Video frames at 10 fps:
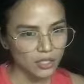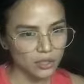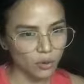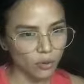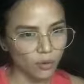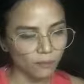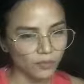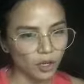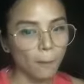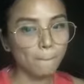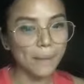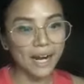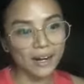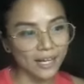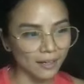So
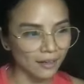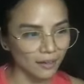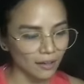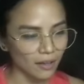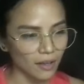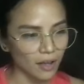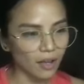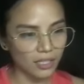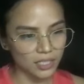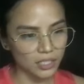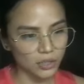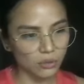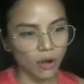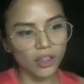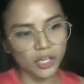comparing us
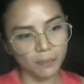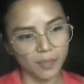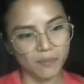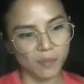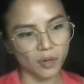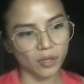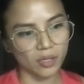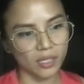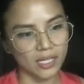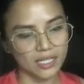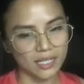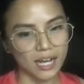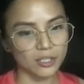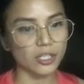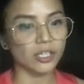to other people isn't
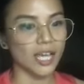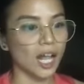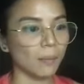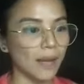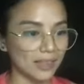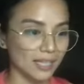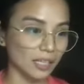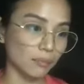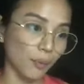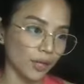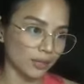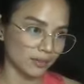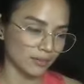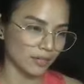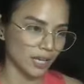actually gonna help at that point.
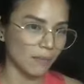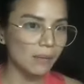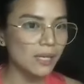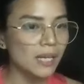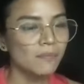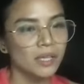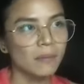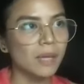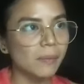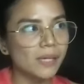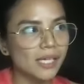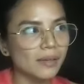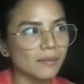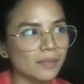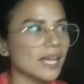Okay, maybe
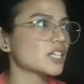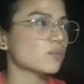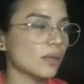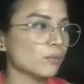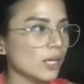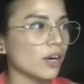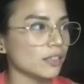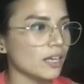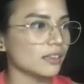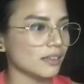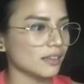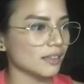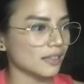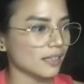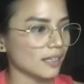yes, when we are not
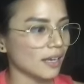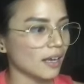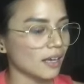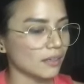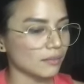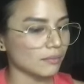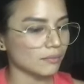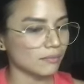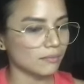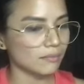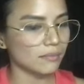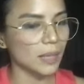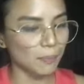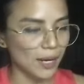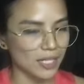uh
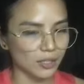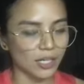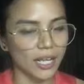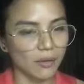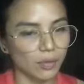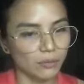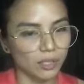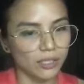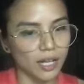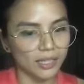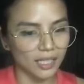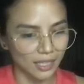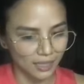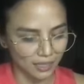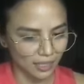depressed, or like when we're not
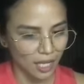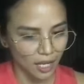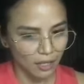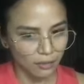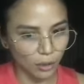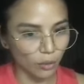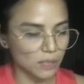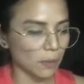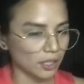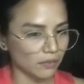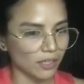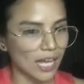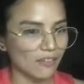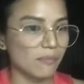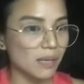in that lowest part of our
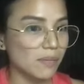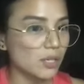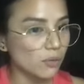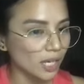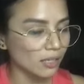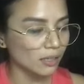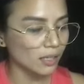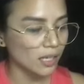life, maybe you can